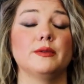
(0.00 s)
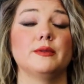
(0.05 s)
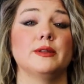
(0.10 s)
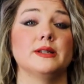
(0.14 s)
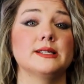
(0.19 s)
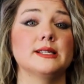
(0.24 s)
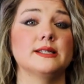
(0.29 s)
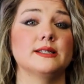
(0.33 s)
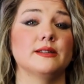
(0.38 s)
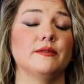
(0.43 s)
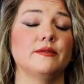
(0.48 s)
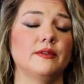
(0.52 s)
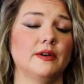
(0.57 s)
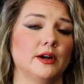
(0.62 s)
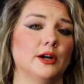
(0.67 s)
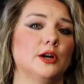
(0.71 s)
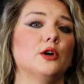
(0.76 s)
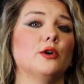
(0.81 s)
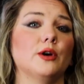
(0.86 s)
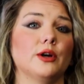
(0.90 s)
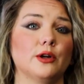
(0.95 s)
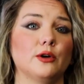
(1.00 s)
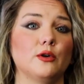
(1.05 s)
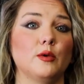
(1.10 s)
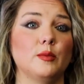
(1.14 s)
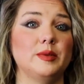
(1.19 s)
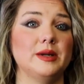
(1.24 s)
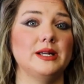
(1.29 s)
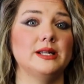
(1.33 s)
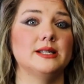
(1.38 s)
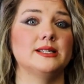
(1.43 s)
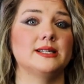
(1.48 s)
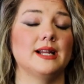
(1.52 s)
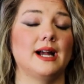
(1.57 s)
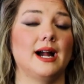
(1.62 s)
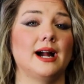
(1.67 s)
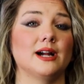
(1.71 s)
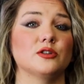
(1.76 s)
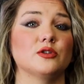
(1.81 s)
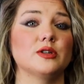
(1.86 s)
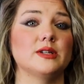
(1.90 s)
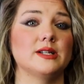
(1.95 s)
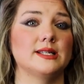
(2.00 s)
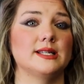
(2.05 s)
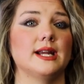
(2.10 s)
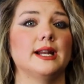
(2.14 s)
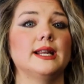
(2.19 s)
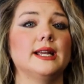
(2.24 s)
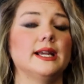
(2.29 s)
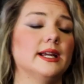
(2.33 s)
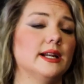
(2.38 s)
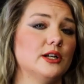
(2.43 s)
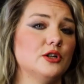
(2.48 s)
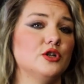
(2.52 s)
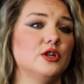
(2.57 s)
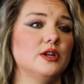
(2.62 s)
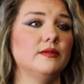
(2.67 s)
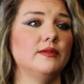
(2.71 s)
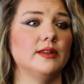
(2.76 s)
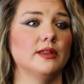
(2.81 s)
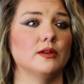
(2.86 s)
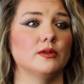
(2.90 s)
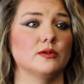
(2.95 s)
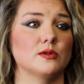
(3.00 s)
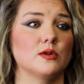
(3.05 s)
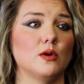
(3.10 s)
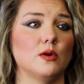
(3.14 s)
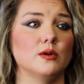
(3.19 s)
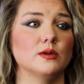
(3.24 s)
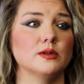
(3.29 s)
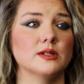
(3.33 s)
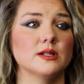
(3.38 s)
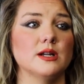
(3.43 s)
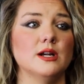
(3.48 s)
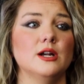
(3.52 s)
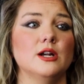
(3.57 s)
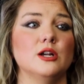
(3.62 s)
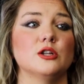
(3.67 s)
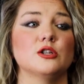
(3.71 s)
This is a very critical piece to actually setting and achieving those goals.